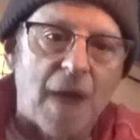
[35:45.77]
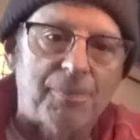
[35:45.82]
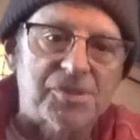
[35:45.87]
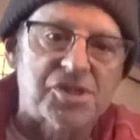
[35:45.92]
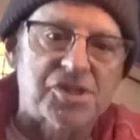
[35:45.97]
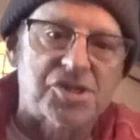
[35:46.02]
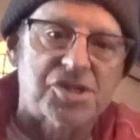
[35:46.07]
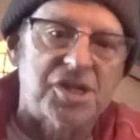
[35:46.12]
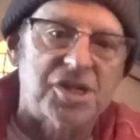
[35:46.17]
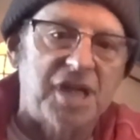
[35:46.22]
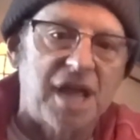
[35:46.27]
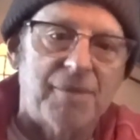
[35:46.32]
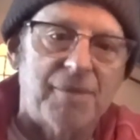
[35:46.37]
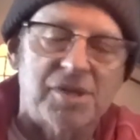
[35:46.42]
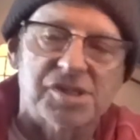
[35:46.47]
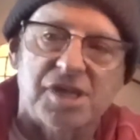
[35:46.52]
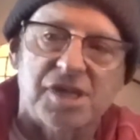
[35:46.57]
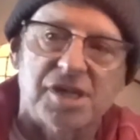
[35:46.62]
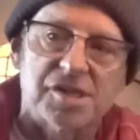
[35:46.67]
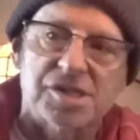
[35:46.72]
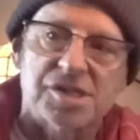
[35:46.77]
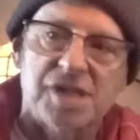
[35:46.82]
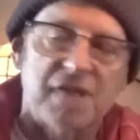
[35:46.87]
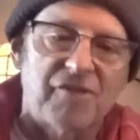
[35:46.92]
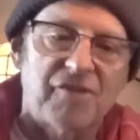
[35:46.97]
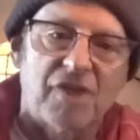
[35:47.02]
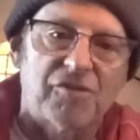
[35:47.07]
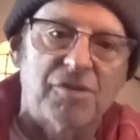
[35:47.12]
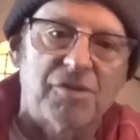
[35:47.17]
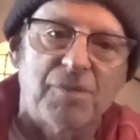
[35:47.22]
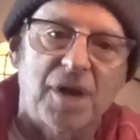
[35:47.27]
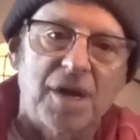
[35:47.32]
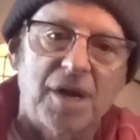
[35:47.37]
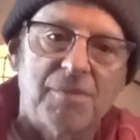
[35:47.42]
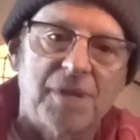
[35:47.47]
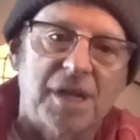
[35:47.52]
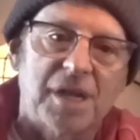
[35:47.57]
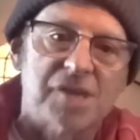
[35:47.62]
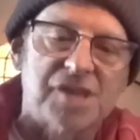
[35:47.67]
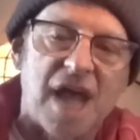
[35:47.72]
Proposition gaming is going to save
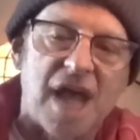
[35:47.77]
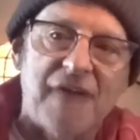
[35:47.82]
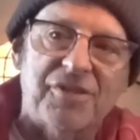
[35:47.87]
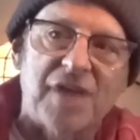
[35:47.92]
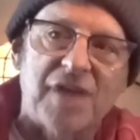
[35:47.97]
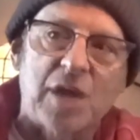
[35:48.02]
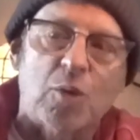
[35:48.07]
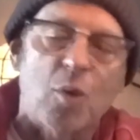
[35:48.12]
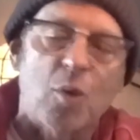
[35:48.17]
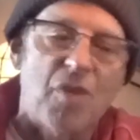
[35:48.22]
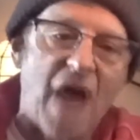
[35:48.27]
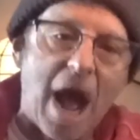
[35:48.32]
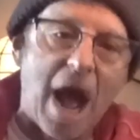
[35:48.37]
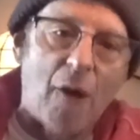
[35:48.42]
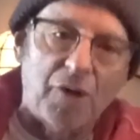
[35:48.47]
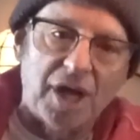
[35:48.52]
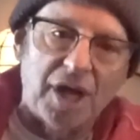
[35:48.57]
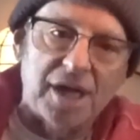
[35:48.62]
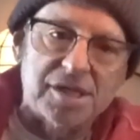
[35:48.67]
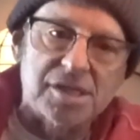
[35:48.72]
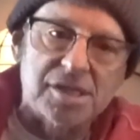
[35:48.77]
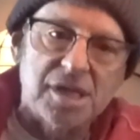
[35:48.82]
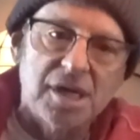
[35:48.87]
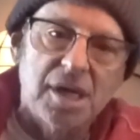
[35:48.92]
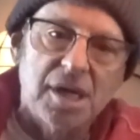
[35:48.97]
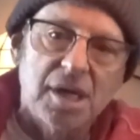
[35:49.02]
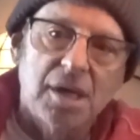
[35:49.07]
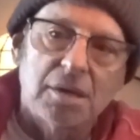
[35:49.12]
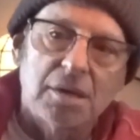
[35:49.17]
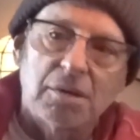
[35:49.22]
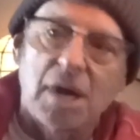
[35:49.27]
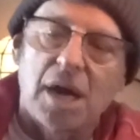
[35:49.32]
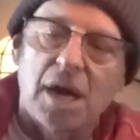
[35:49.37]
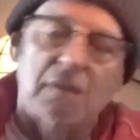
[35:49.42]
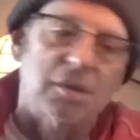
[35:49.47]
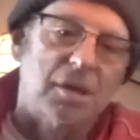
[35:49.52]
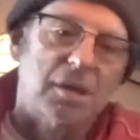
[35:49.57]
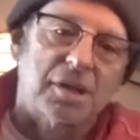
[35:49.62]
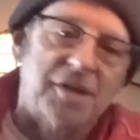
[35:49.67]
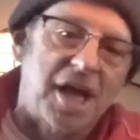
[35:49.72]
everybody because I think without it,
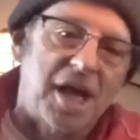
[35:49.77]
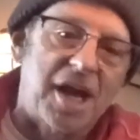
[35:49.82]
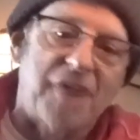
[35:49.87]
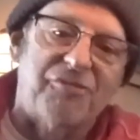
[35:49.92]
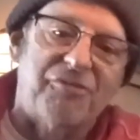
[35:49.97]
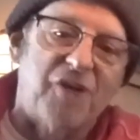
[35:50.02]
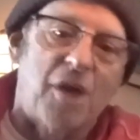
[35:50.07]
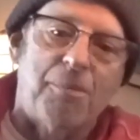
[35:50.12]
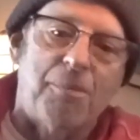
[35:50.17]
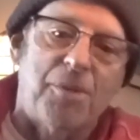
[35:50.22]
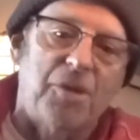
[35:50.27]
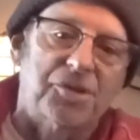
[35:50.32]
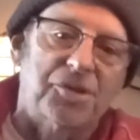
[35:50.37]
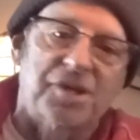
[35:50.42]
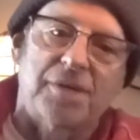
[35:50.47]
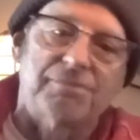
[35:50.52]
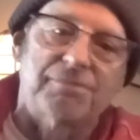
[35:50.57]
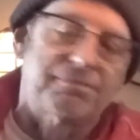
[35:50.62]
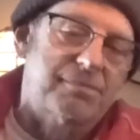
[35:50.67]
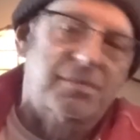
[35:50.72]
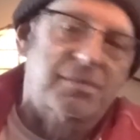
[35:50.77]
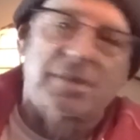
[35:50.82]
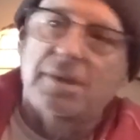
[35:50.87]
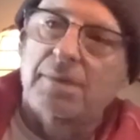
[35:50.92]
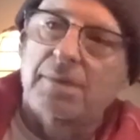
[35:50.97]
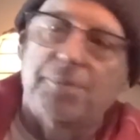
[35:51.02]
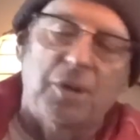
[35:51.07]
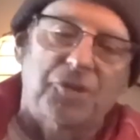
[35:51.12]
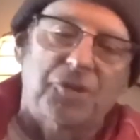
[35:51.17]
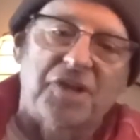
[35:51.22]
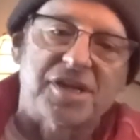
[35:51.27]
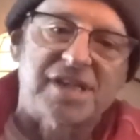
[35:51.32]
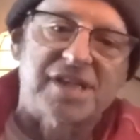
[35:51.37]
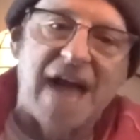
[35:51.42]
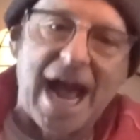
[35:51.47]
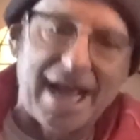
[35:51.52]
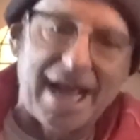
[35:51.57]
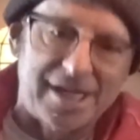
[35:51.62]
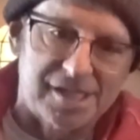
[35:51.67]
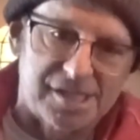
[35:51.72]
well, look, the NFL built a built a
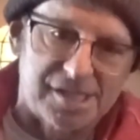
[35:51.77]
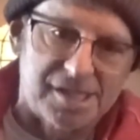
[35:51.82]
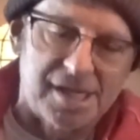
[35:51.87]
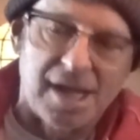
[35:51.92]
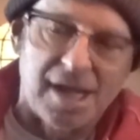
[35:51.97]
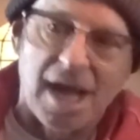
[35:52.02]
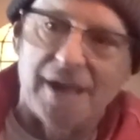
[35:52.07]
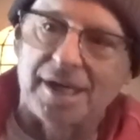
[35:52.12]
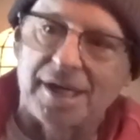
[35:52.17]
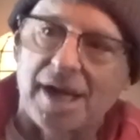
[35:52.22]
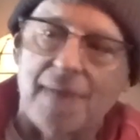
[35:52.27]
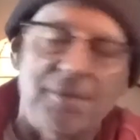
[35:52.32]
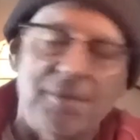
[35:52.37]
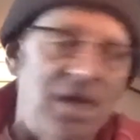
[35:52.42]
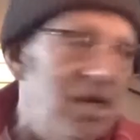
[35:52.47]
dynasty on